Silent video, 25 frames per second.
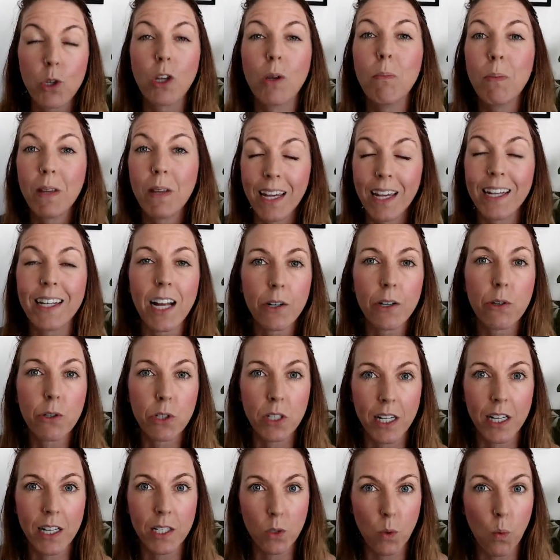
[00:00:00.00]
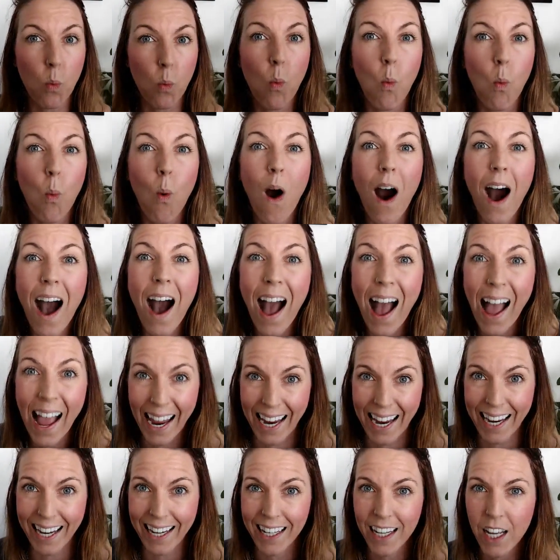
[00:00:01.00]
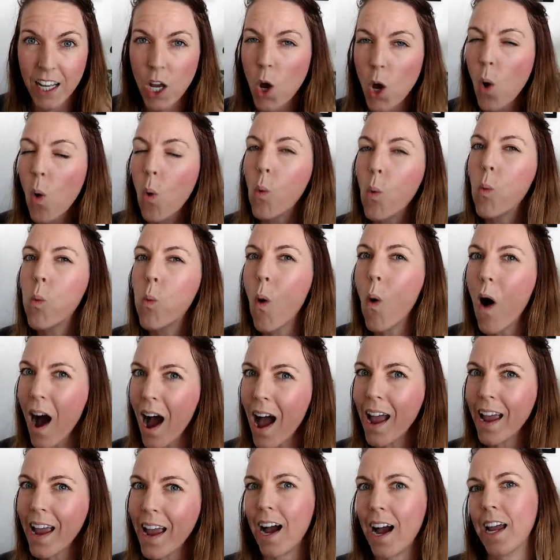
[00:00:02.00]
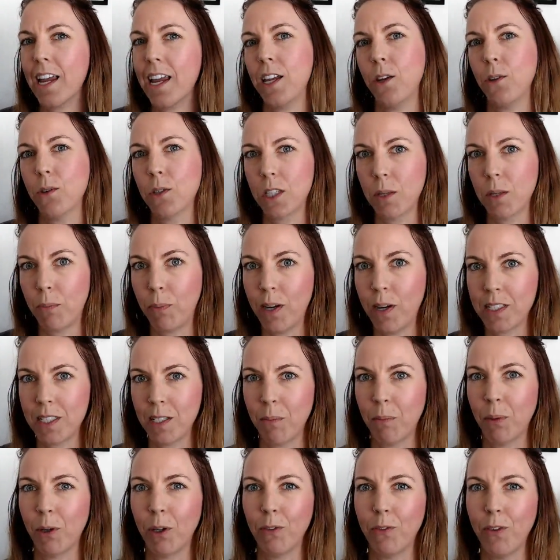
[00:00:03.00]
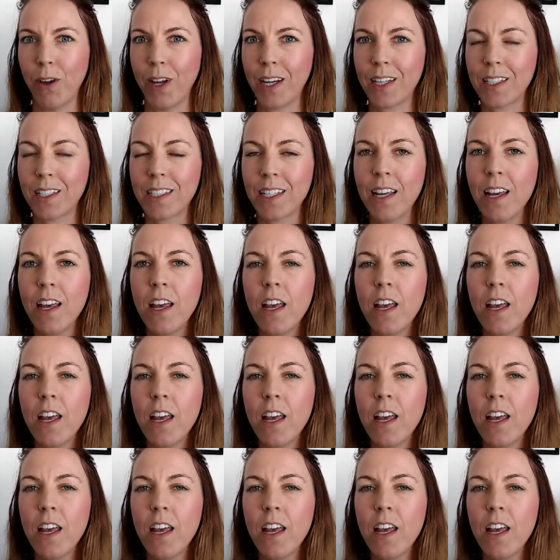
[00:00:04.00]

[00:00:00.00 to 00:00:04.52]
begin to understand why I use the present perfect.